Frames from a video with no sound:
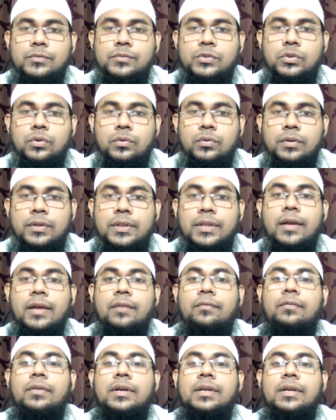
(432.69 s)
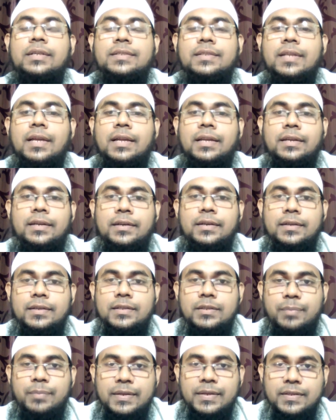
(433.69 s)
So they have decided
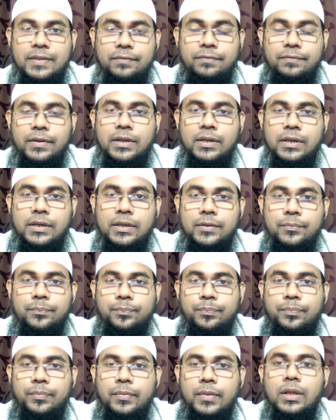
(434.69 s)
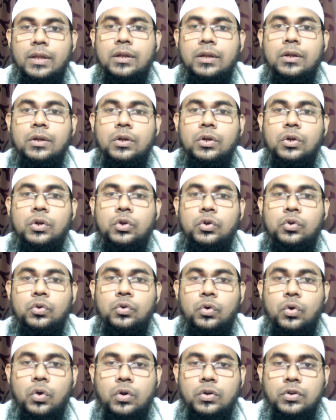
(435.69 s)
specifically
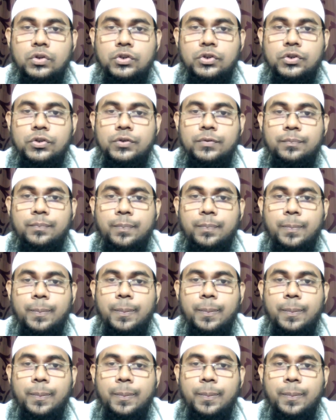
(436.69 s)
to launch,